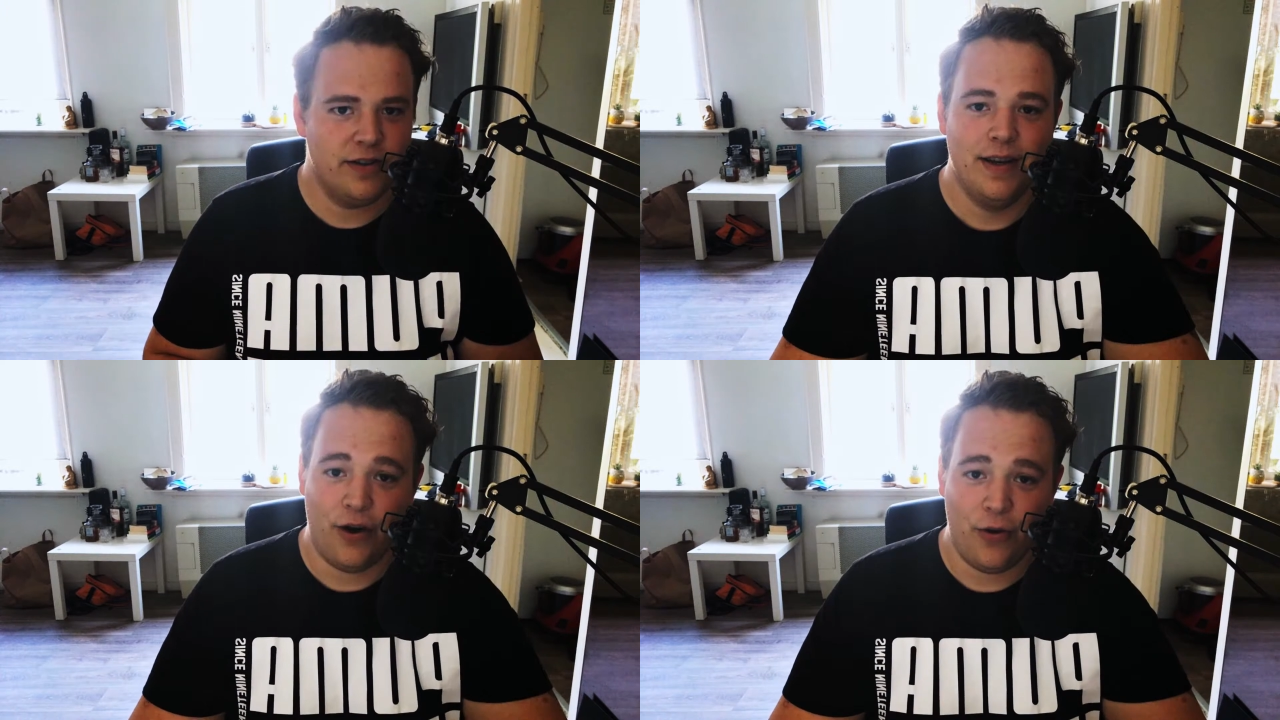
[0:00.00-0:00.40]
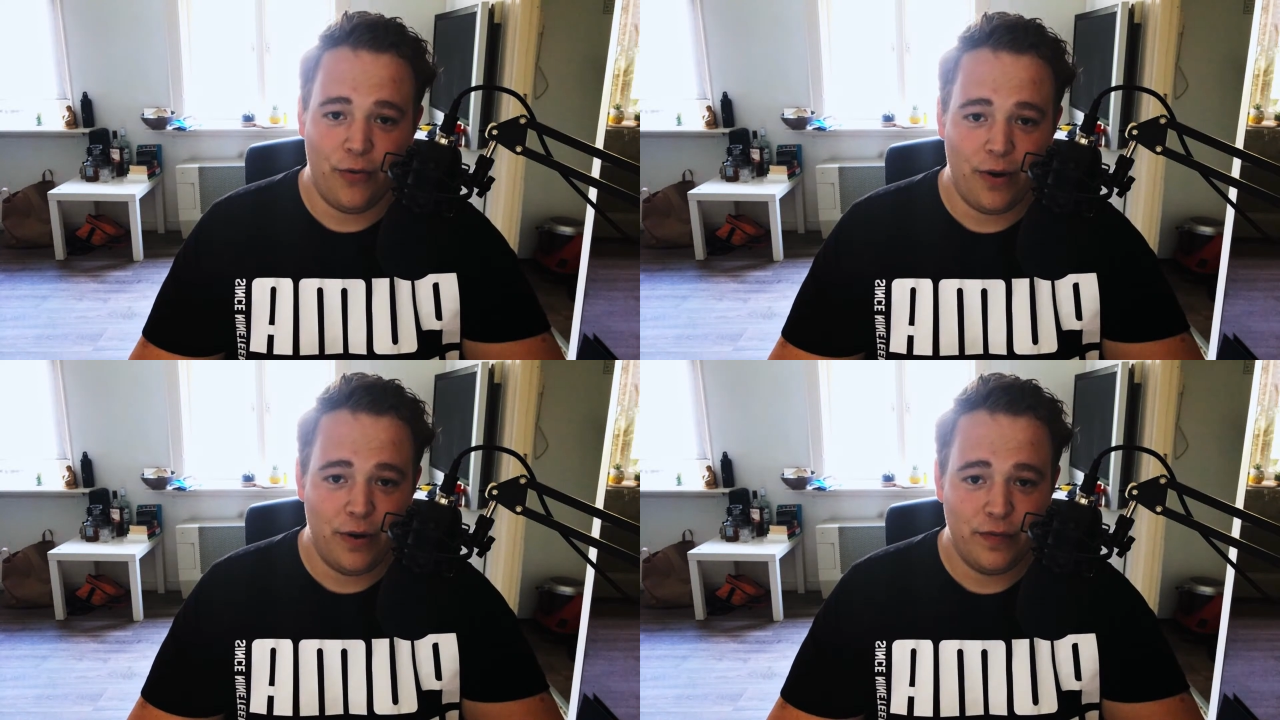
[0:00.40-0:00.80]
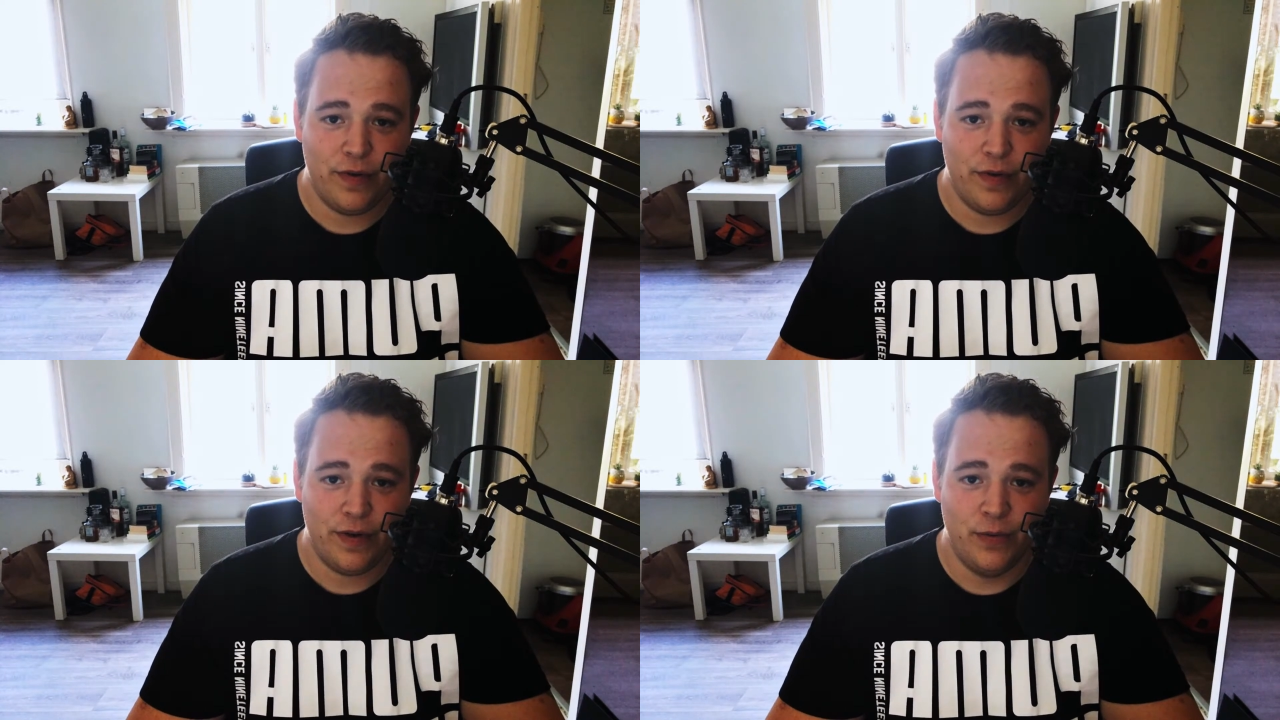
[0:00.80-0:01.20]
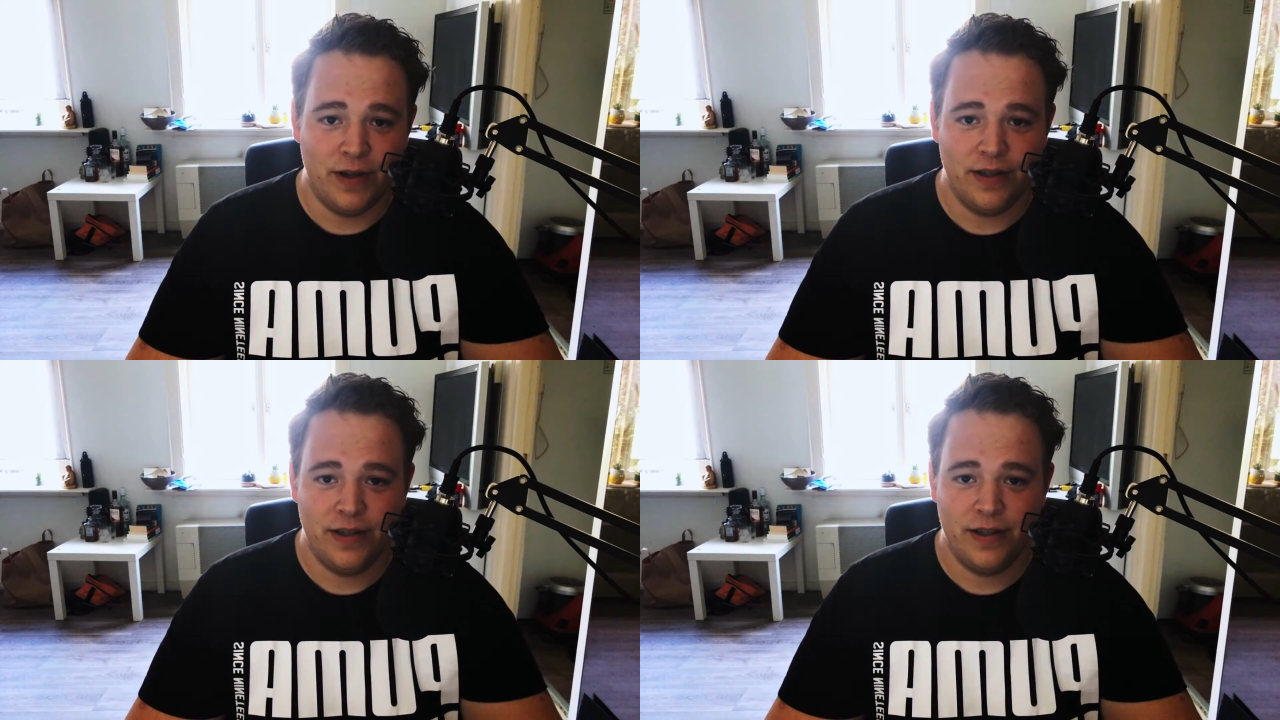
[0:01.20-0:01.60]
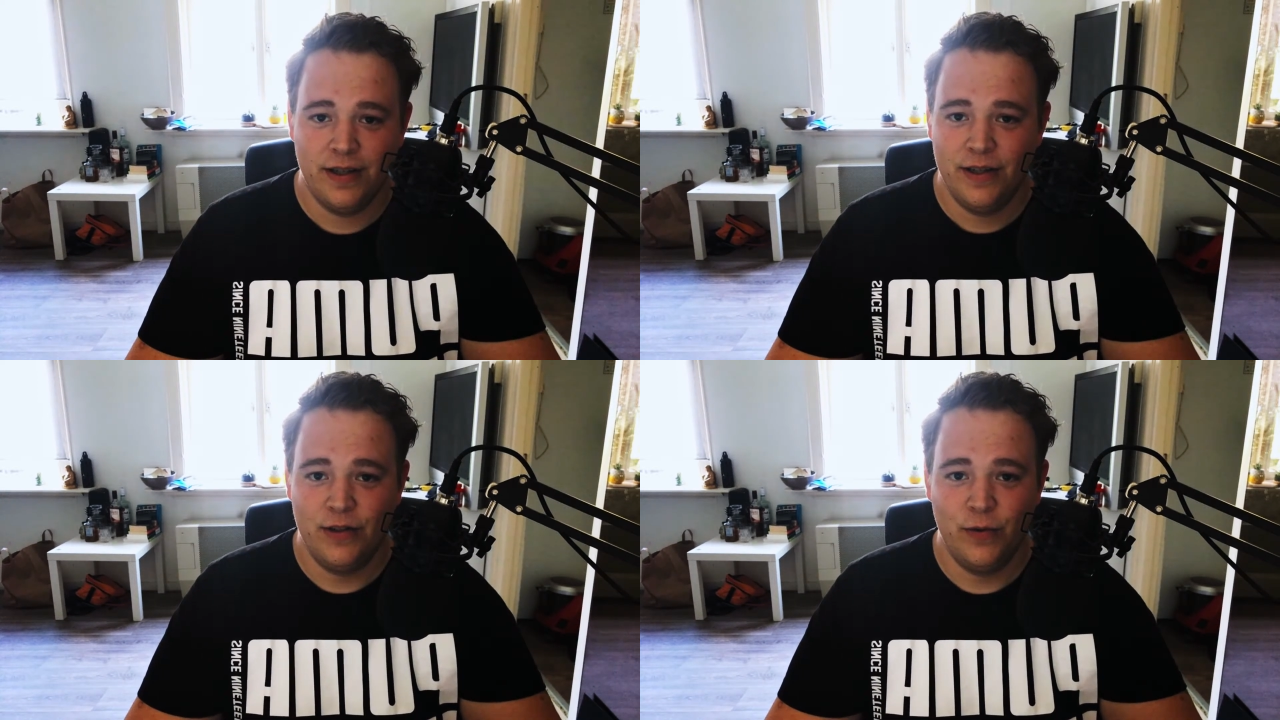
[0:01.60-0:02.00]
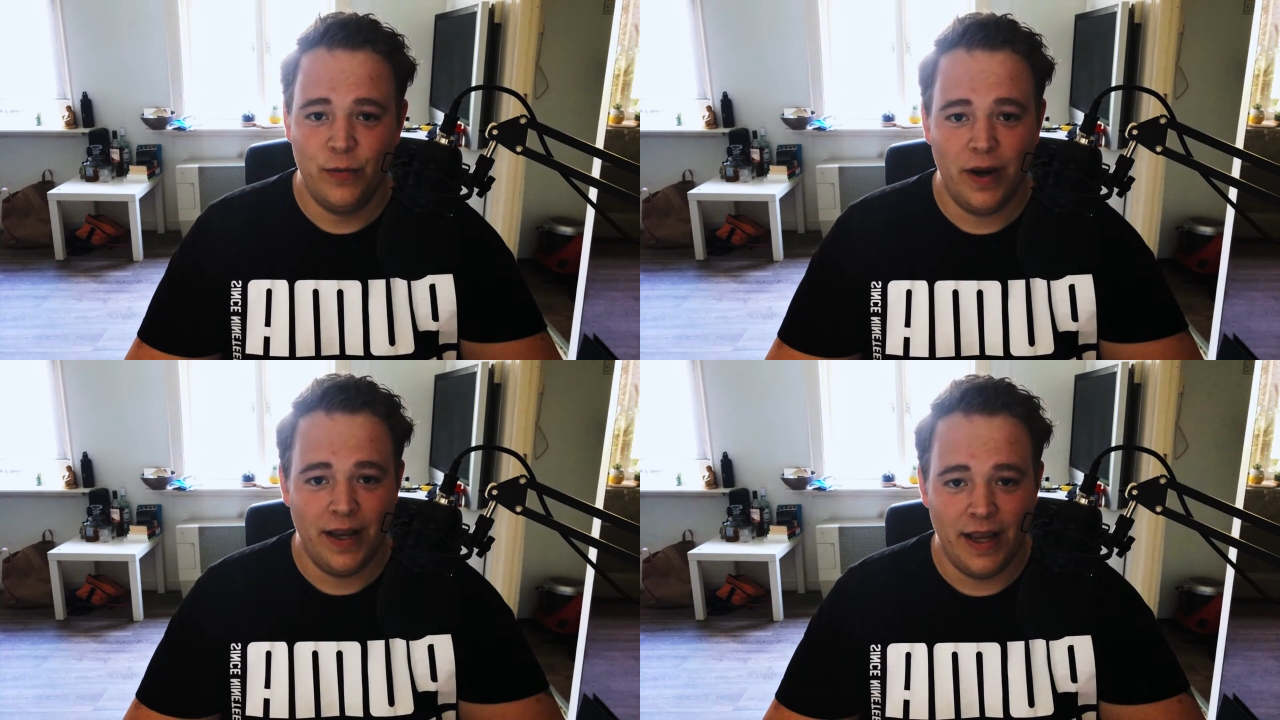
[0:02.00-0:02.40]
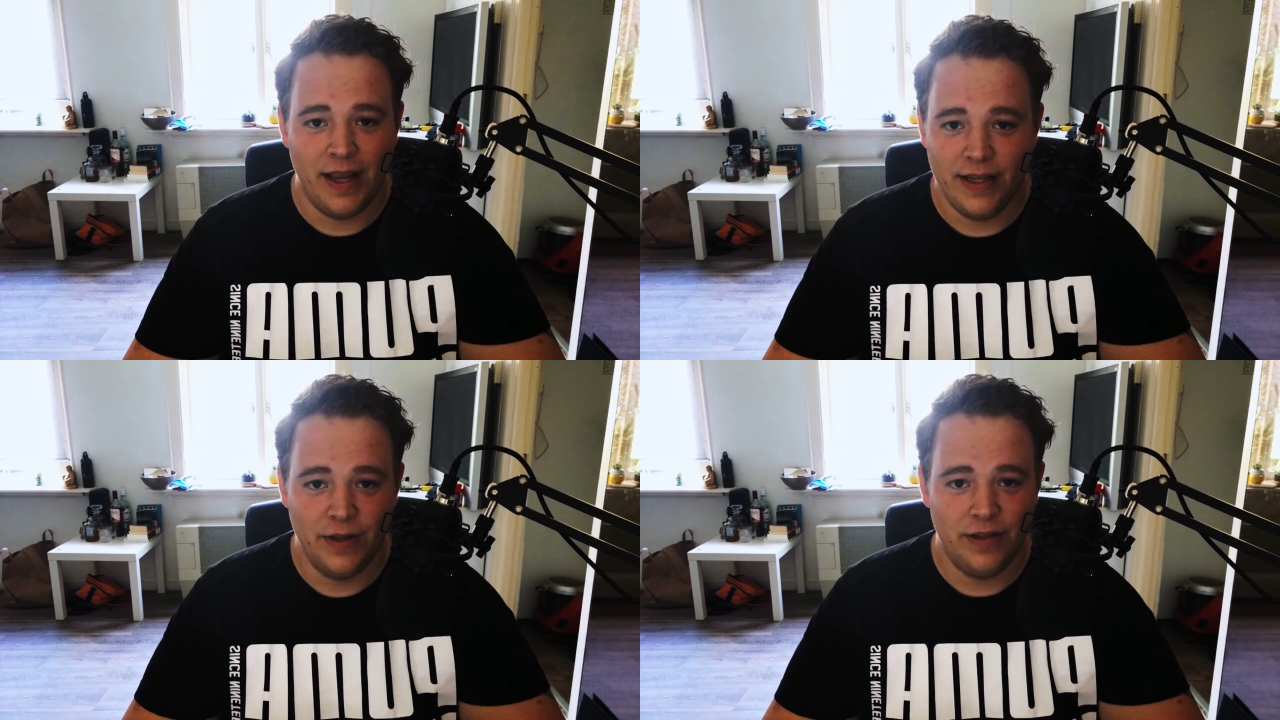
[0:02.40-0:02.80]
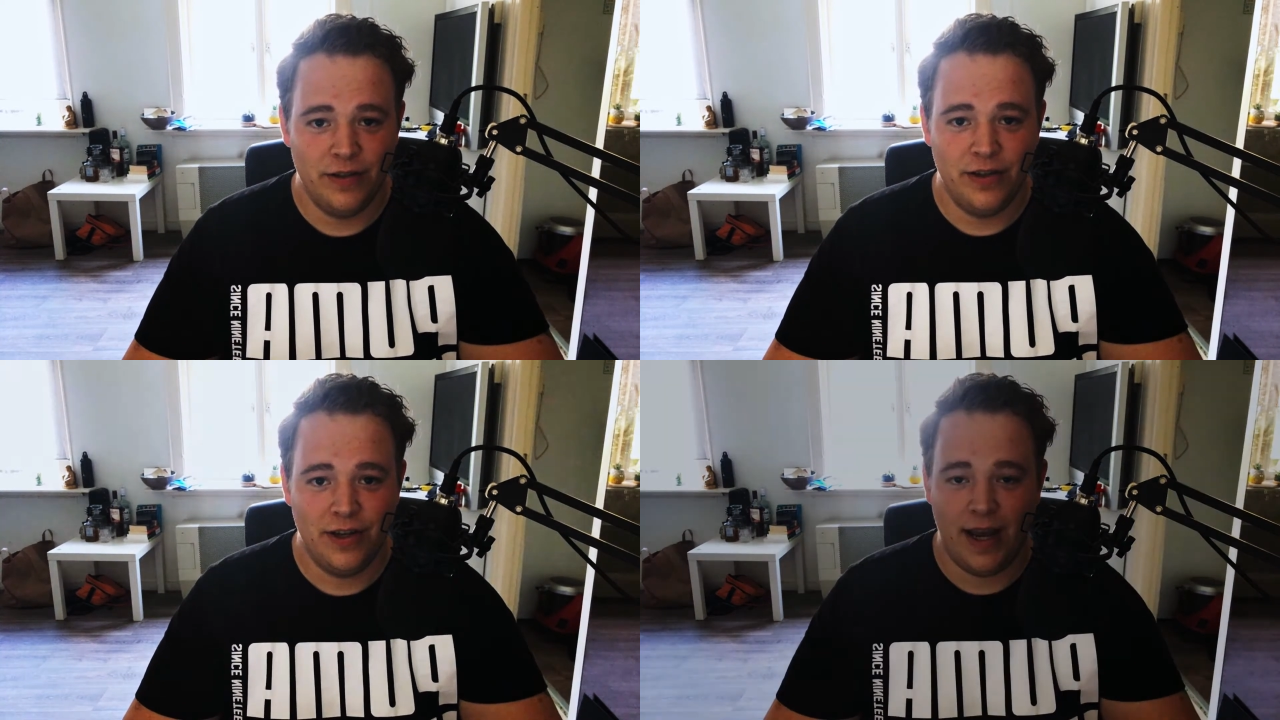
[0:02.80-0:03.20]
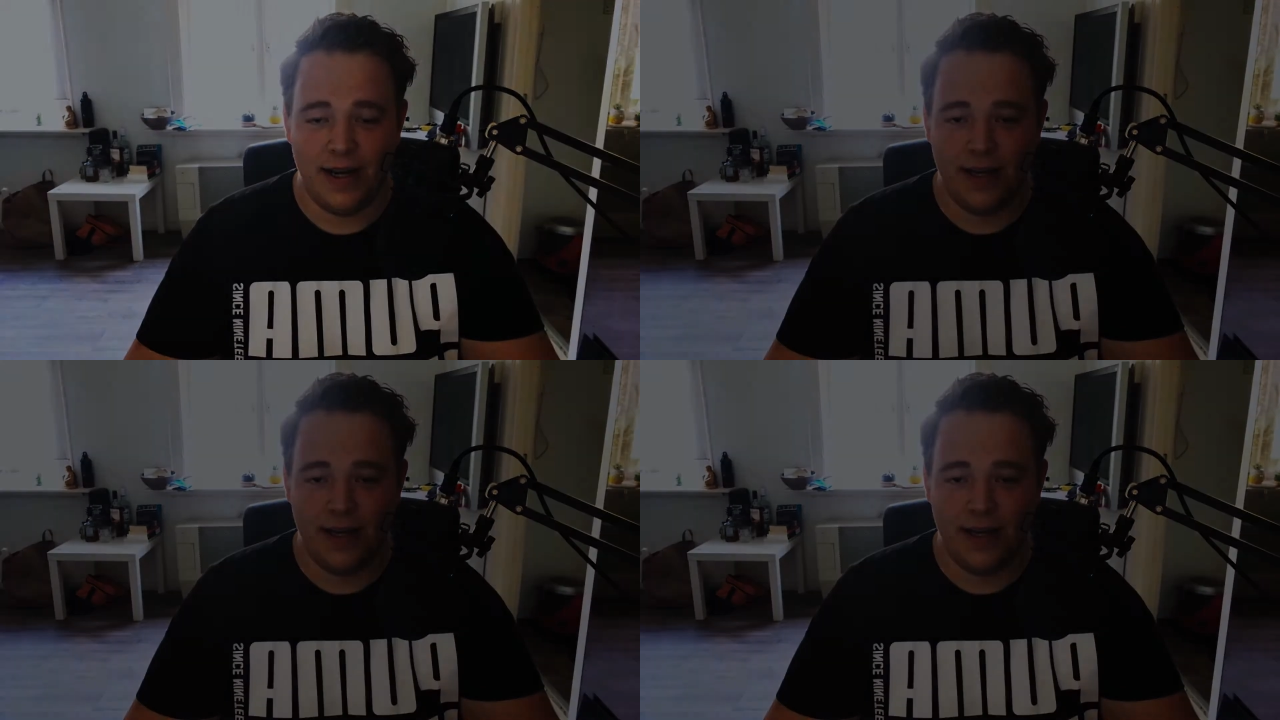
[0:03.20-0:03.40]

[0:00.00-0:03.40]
He's all around fun to watch, super engaging with his chat.